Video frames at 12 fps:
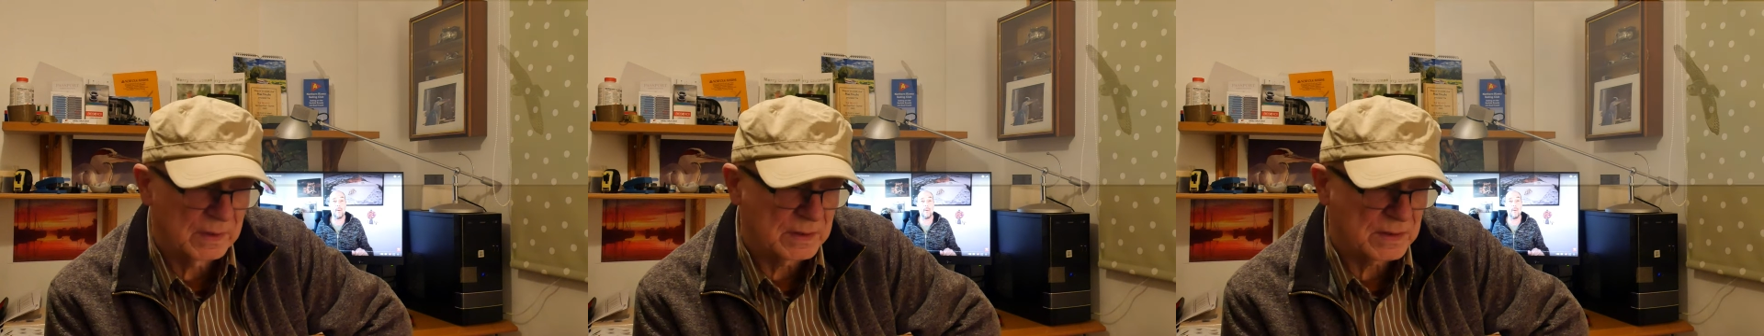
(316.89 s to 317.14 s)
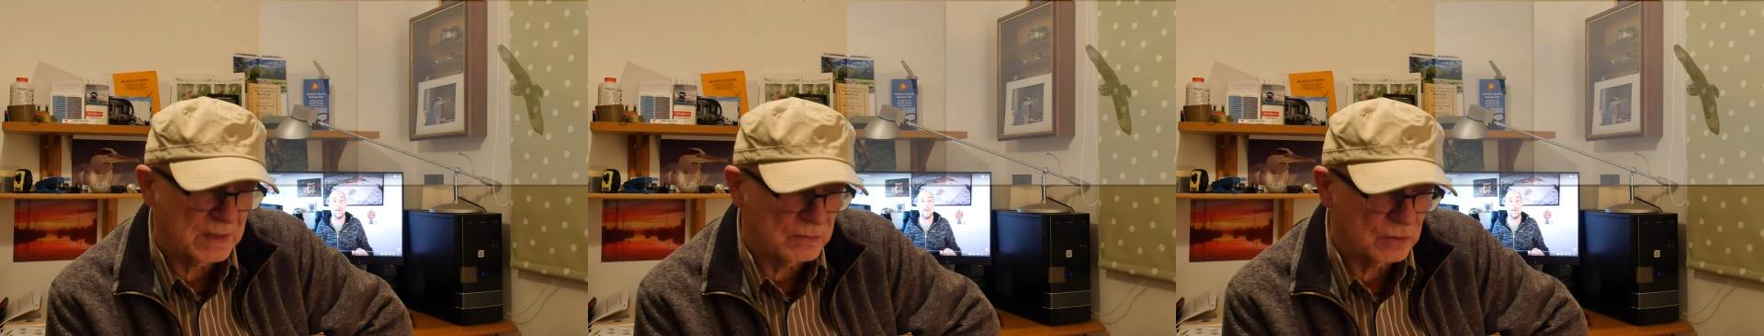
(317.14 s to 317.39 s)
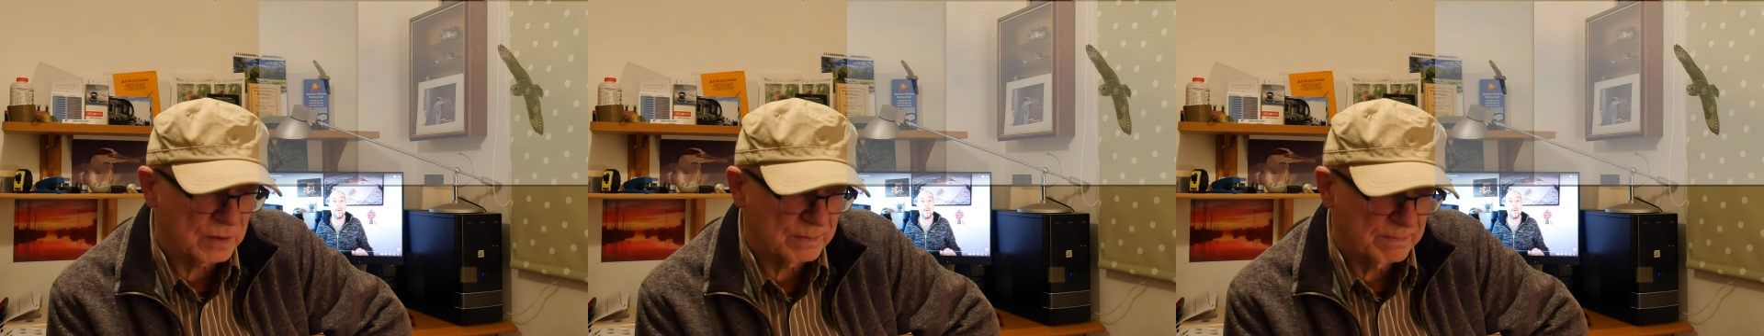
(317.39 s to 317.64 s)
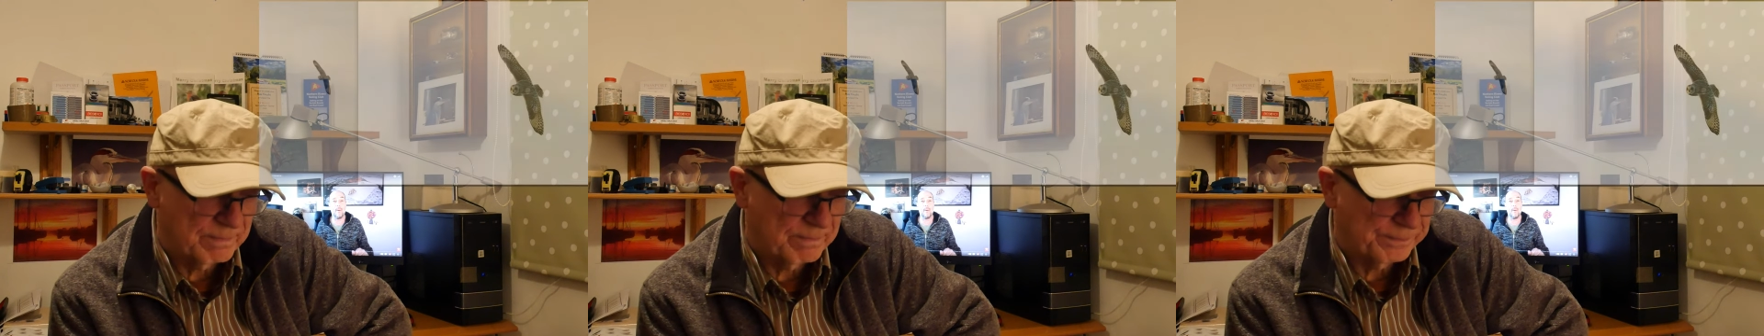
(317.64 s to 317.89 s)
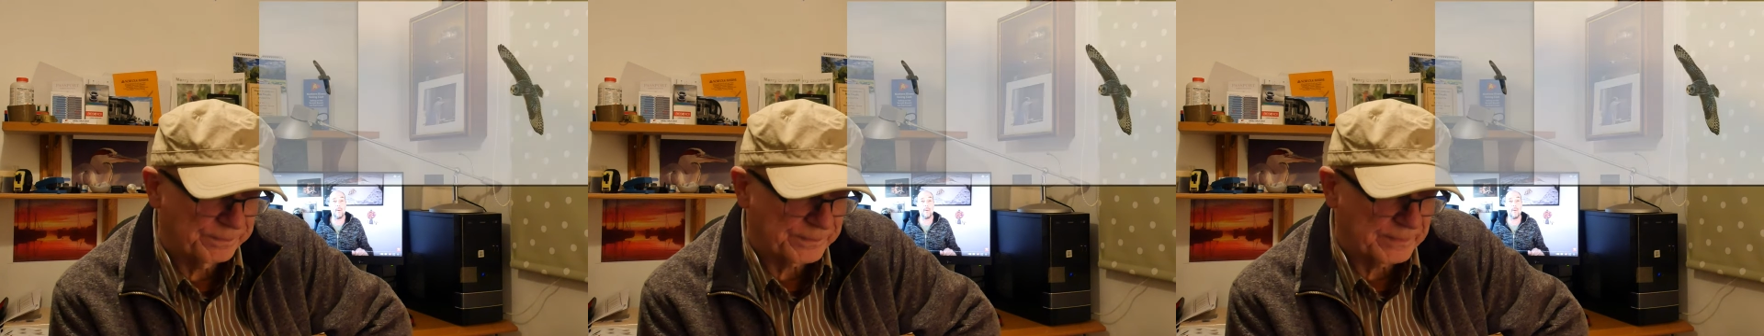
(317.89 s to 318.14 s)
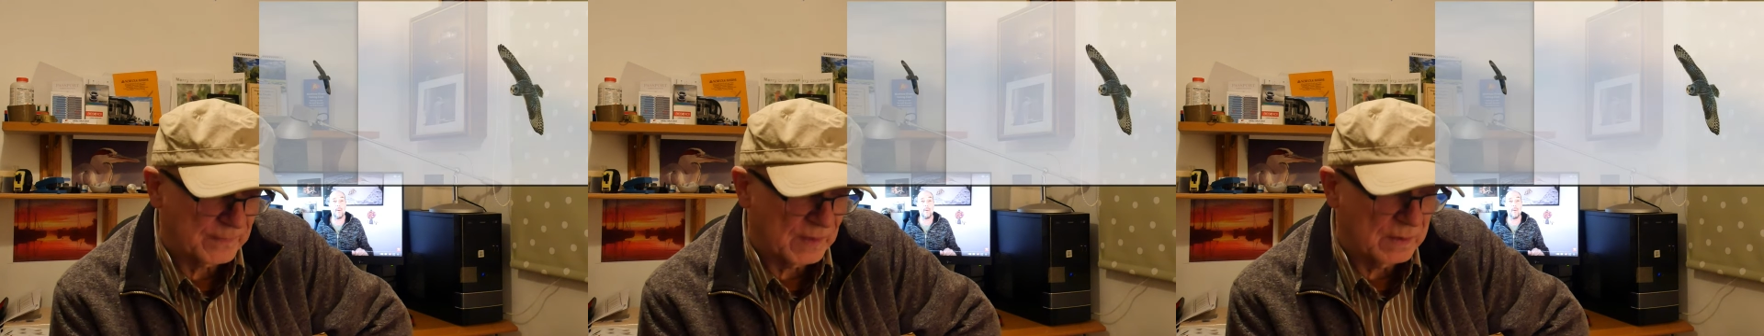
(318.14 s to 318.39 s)
etc.
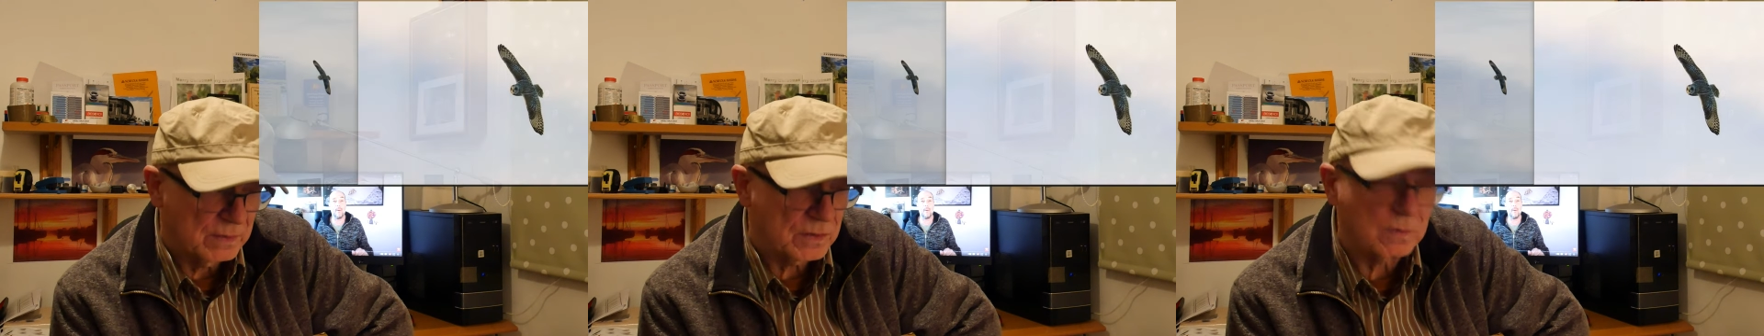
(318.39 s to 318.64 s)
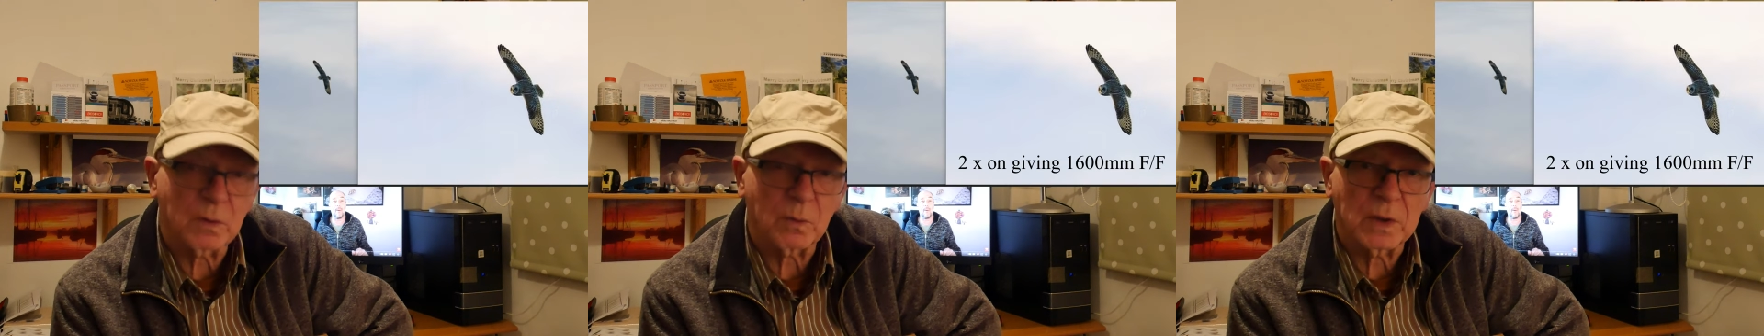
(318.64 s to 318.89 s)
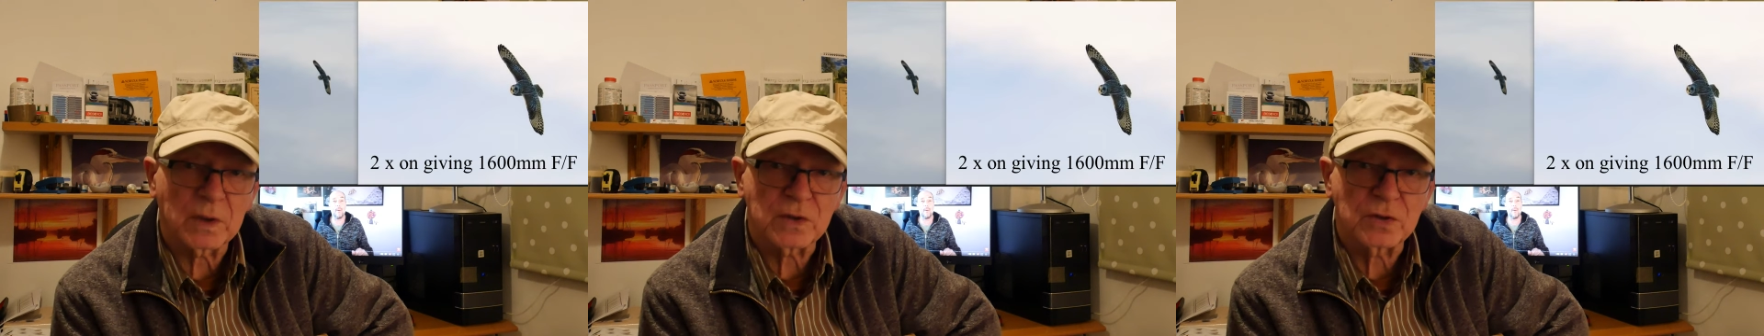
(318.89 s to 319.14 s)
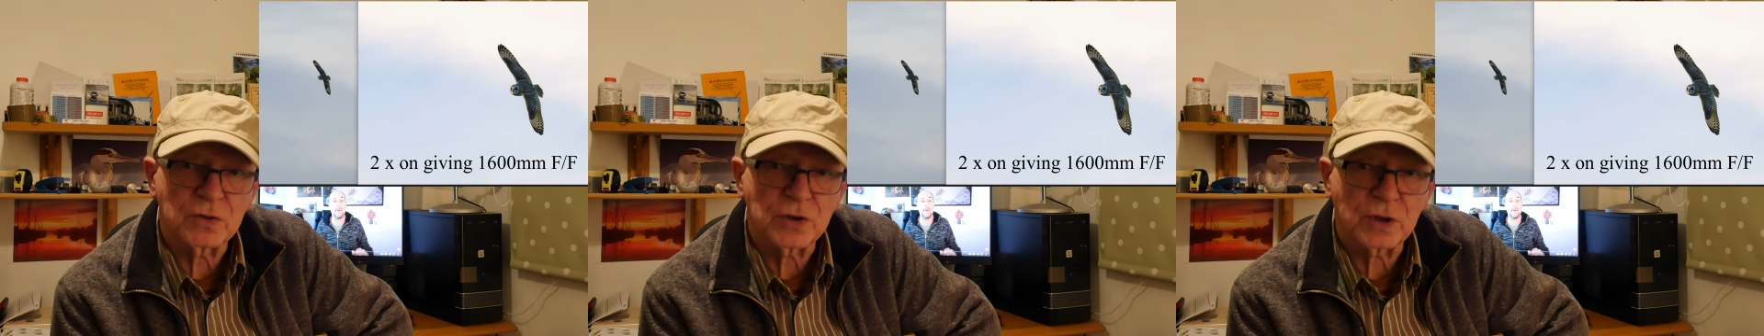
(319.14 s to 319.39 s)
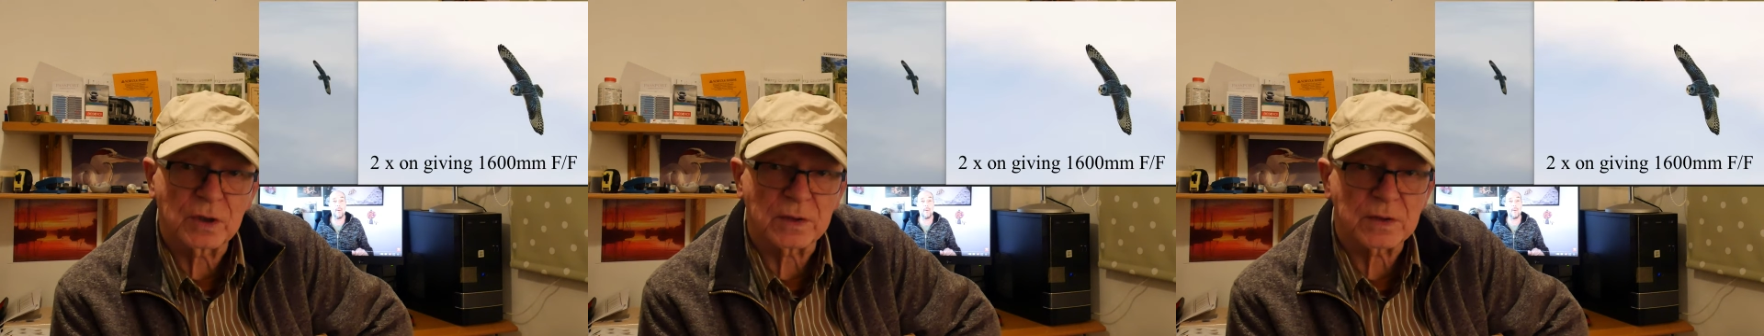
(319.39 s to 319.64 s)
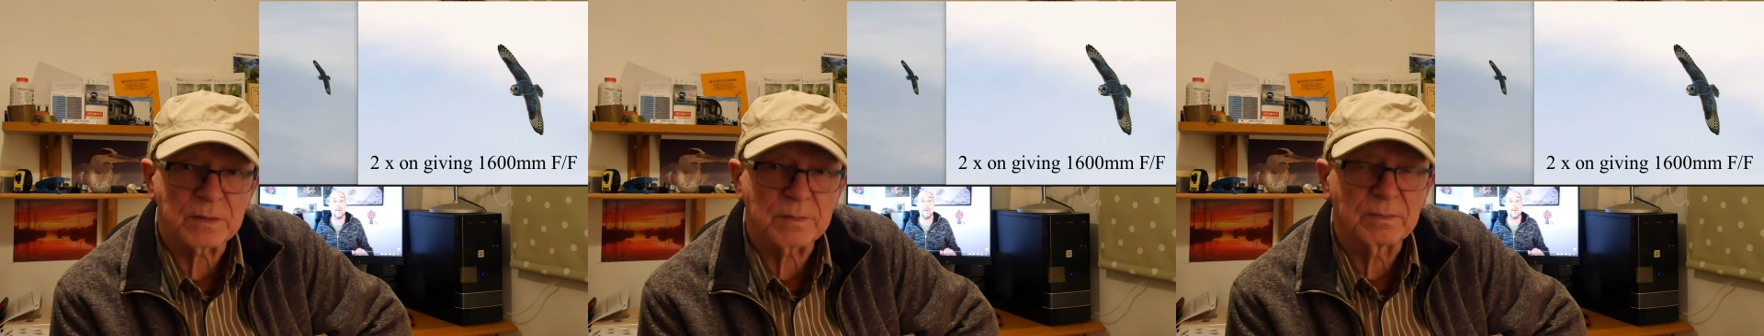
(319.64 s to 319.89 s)
So I got one or two
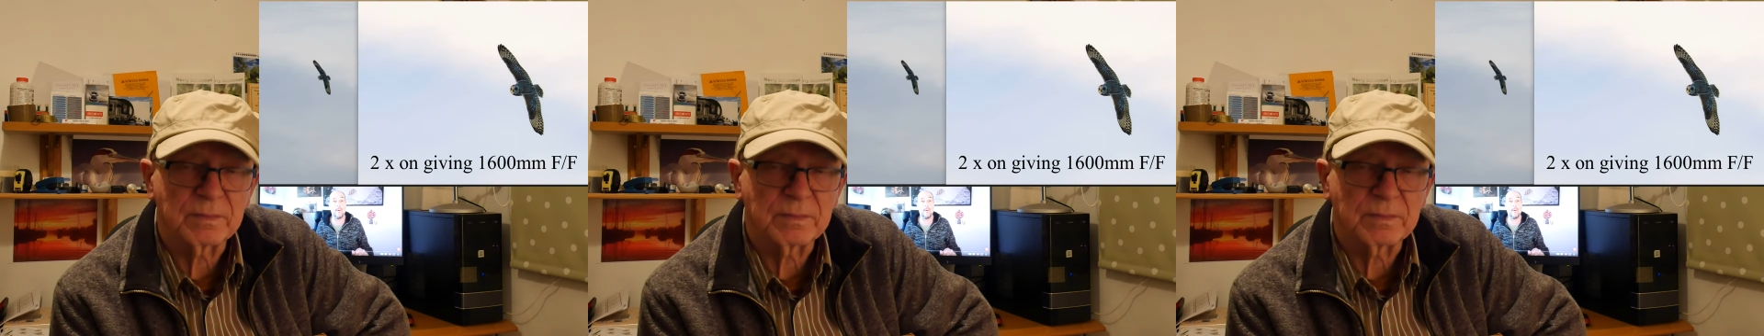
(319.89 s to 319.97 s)
shots.